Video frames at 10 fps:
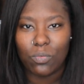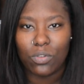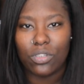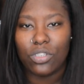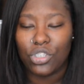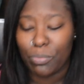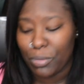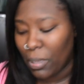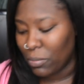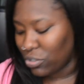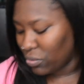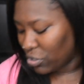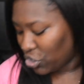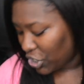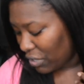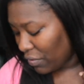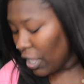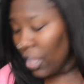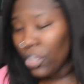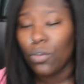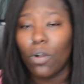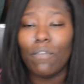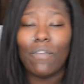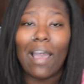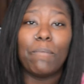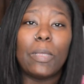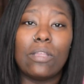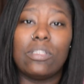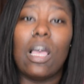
would should be able to achieve your five pounds.